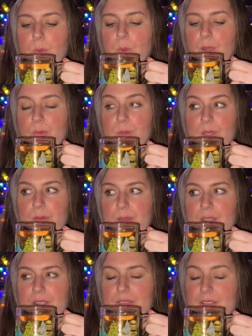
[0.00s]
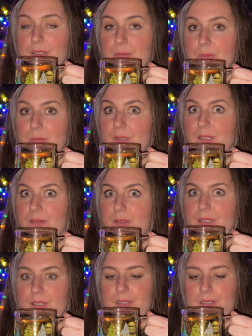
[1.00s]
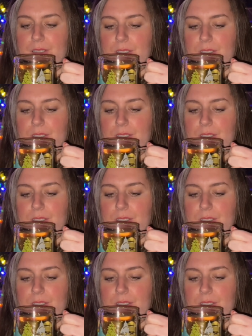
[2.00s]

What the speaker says: I really, really loved it. They were really, really good.